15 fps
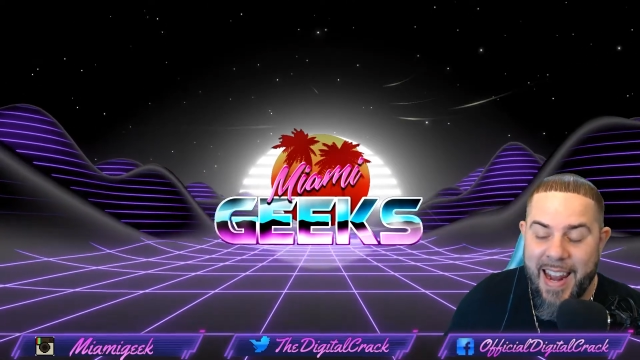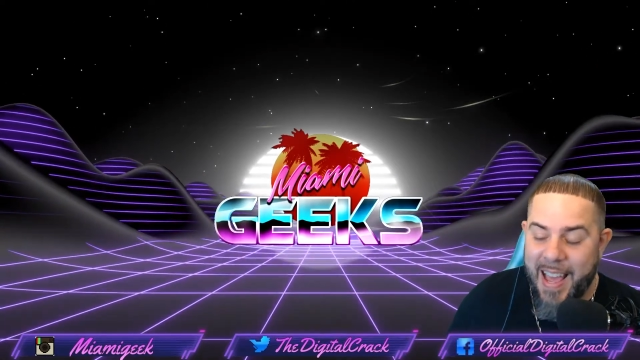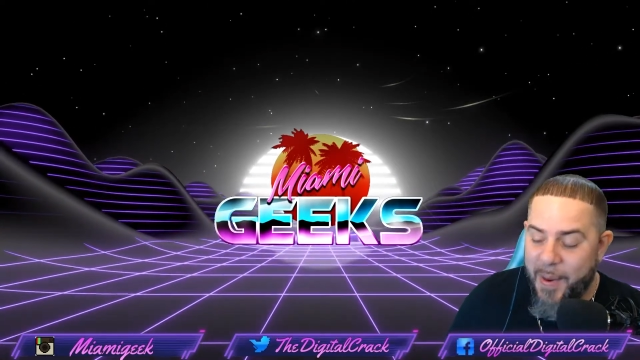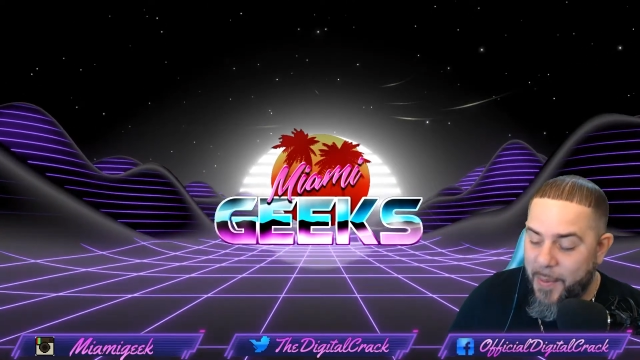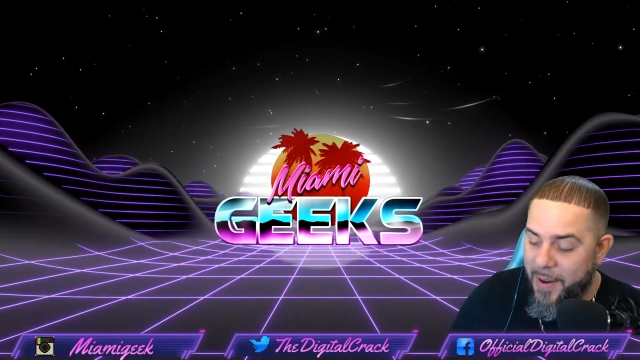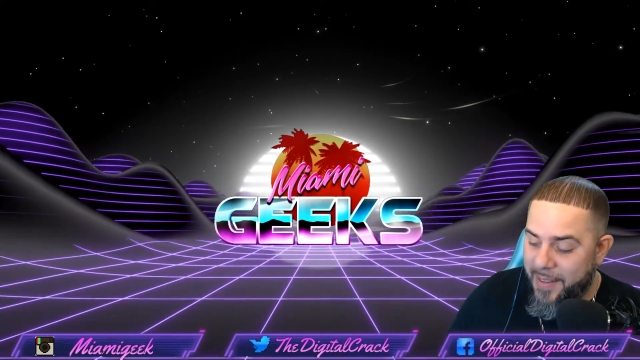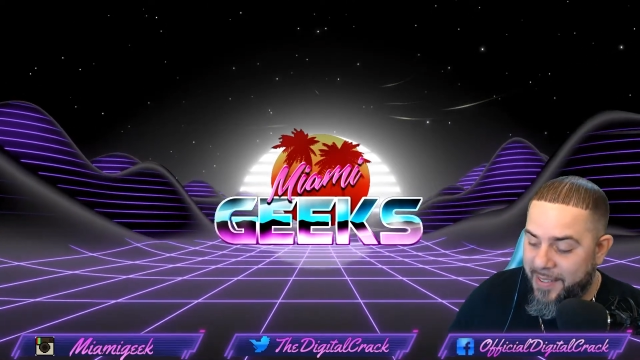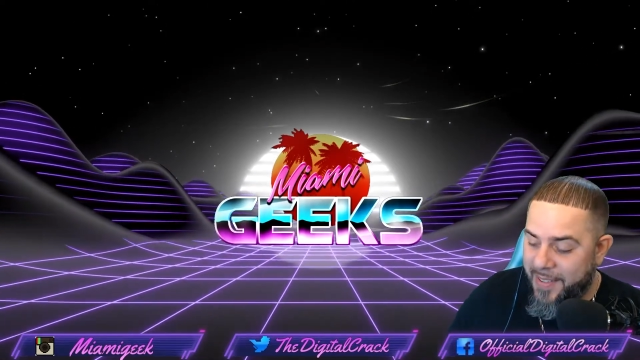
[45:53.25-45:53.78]
I
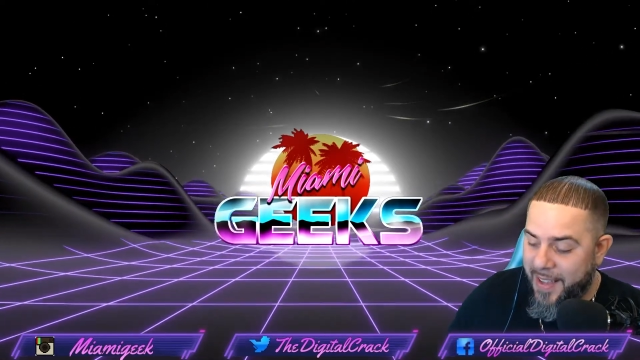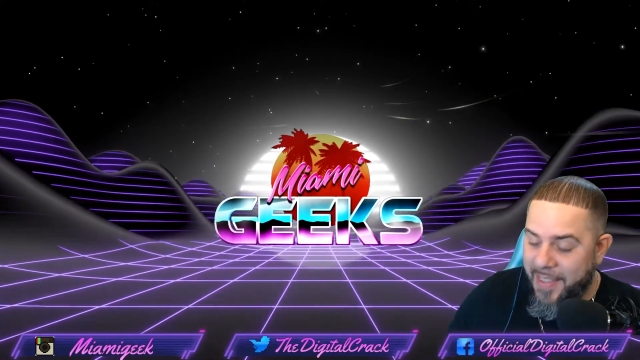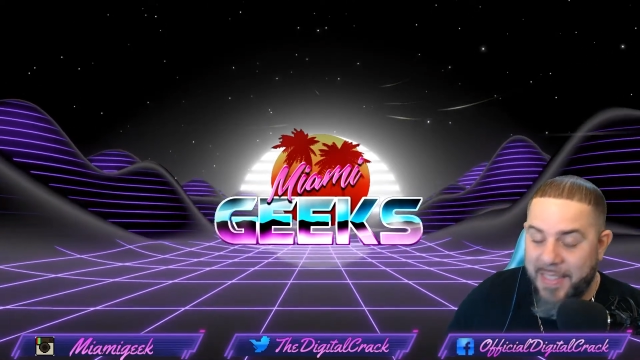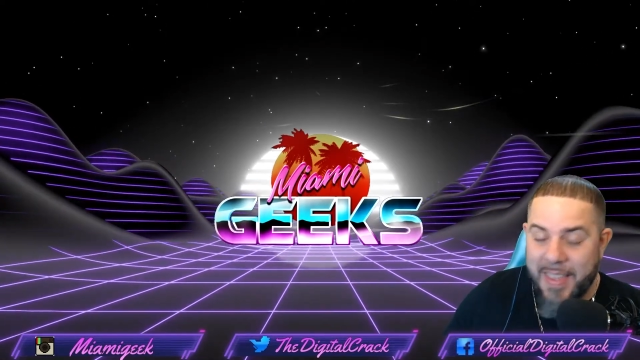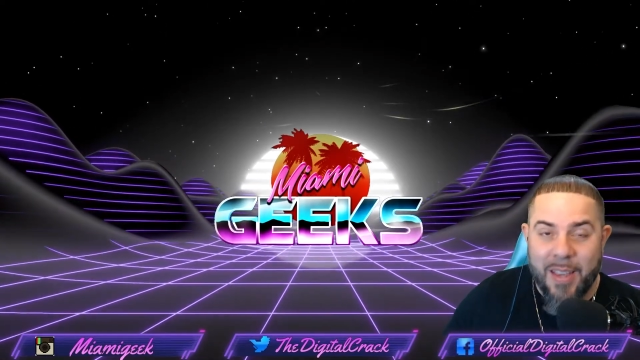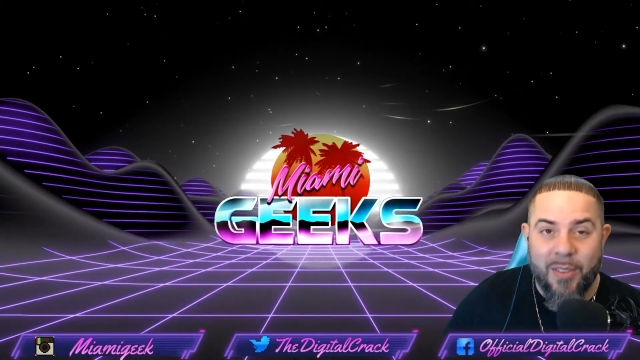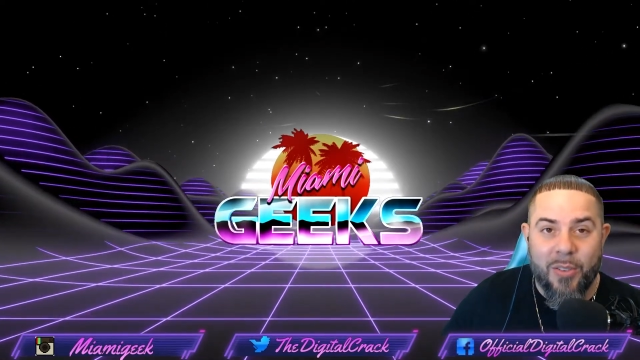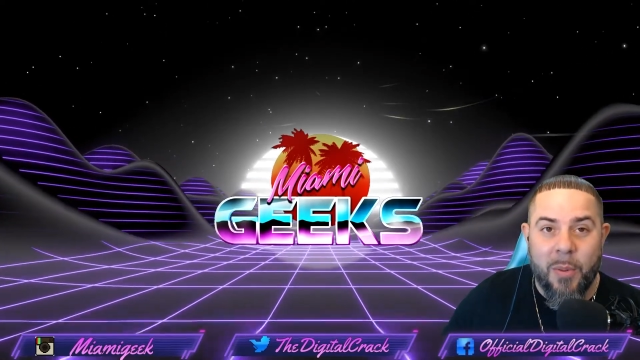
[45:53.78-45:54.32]
want to say
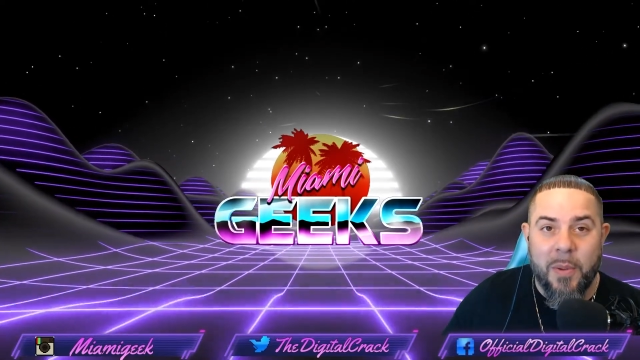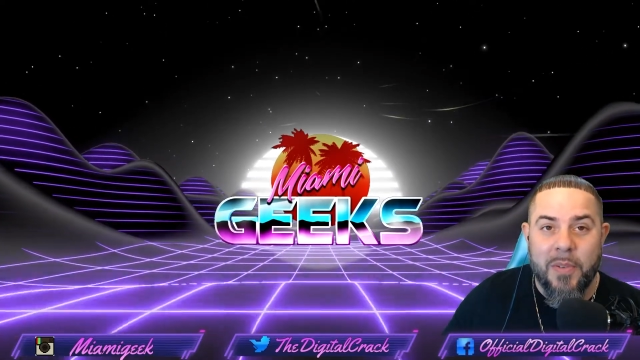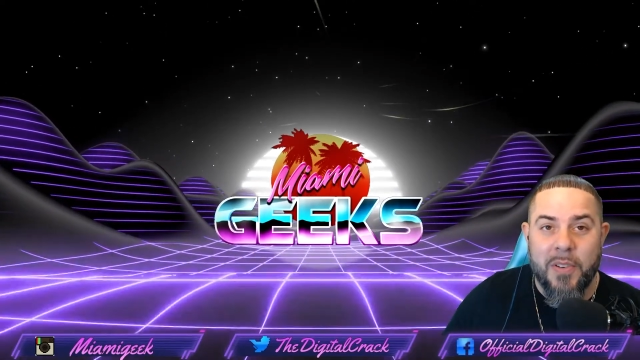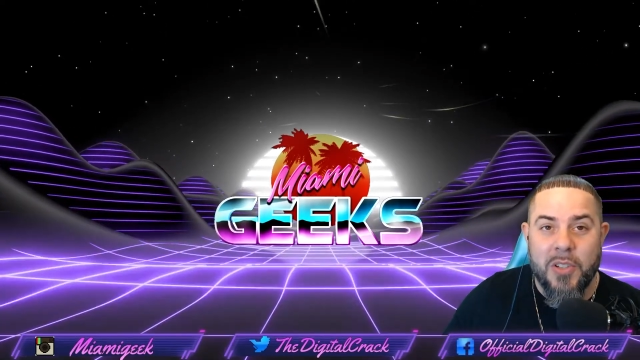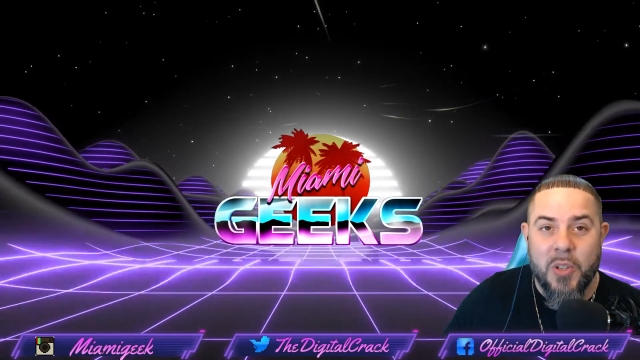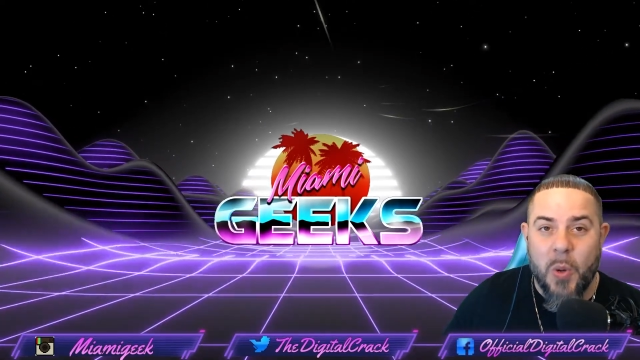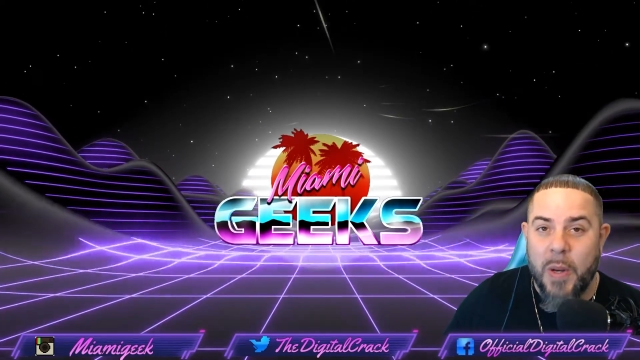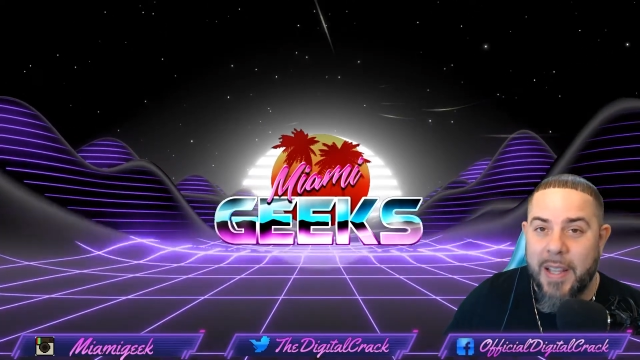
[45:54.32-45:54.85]
thank you so much for
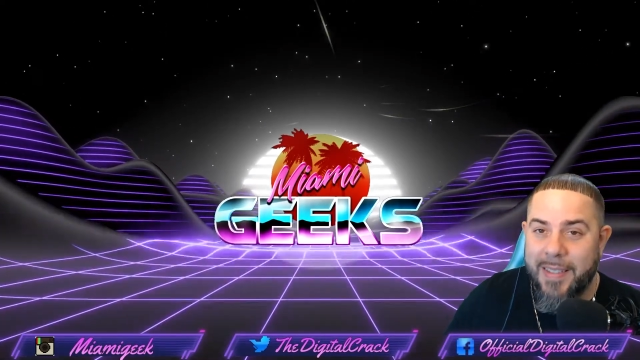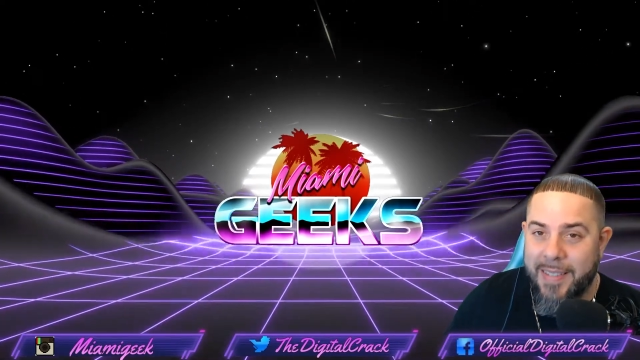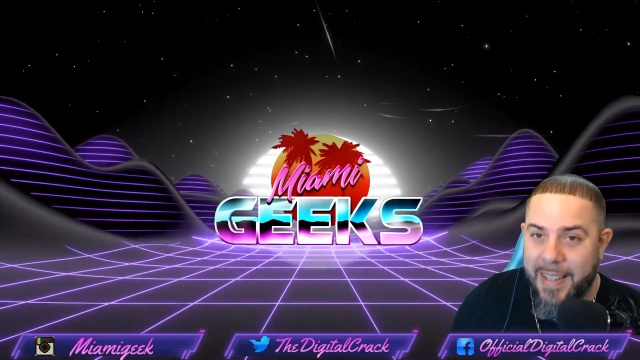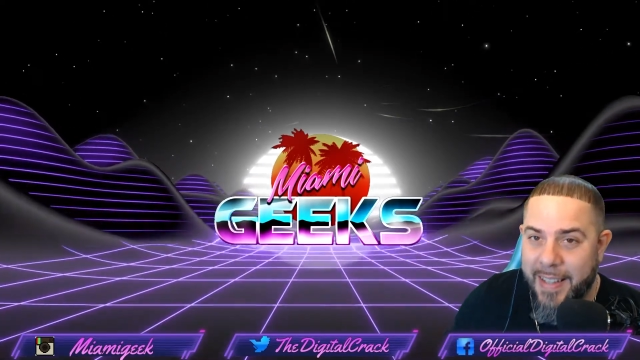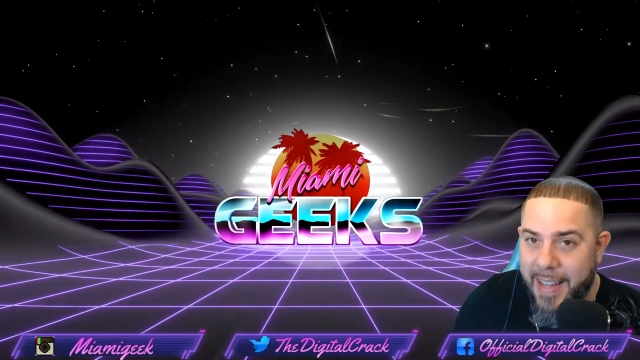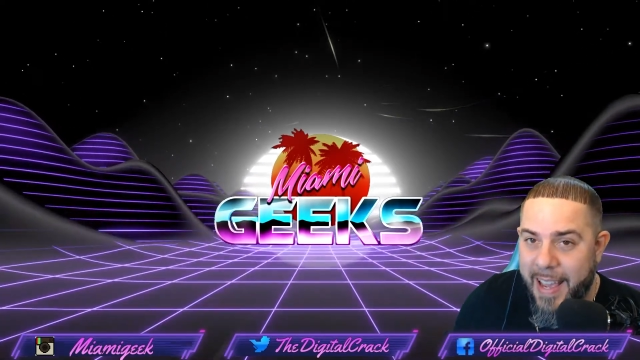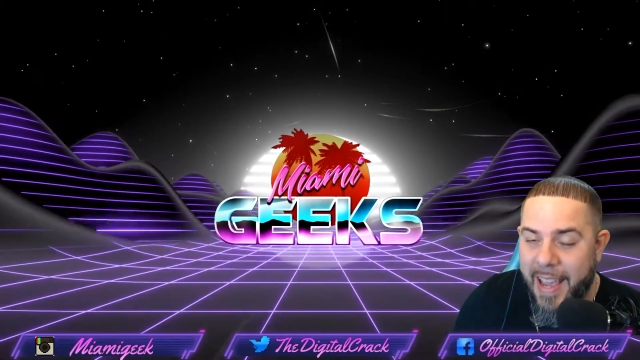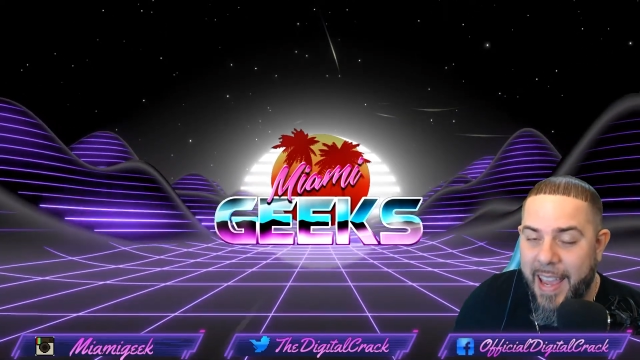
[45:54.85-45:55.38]
joining us
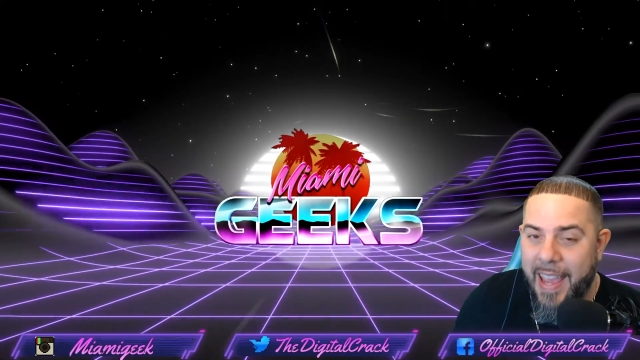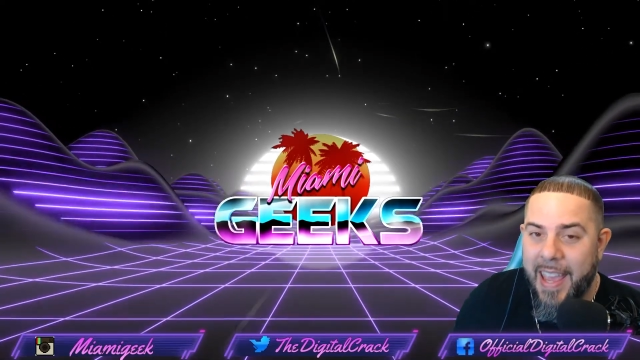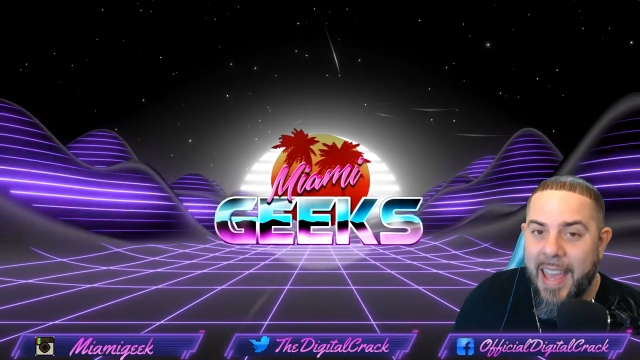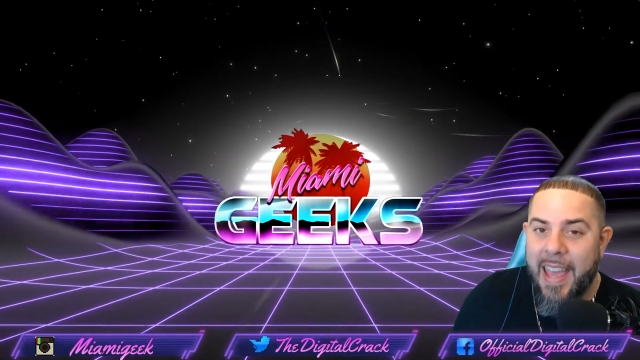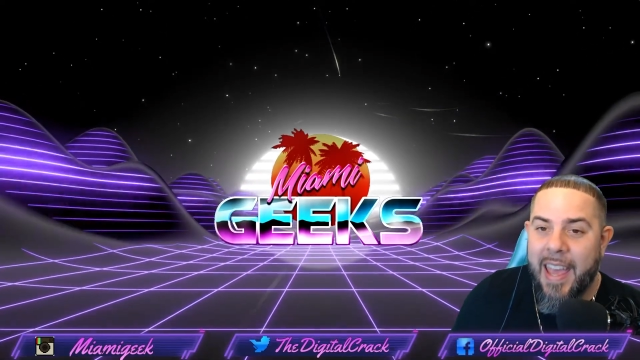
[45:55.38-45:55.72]
today.